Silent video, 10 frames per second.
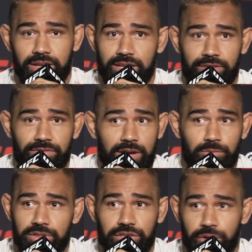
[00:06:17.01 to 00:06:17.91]
That fight
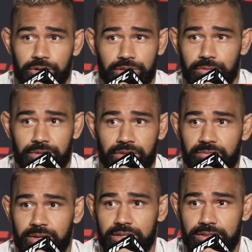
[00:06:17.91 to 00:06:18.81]
wasn't going
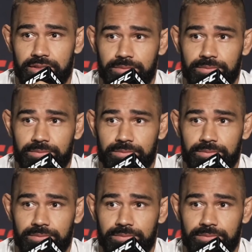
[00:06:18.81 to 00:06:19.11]
25 minutes.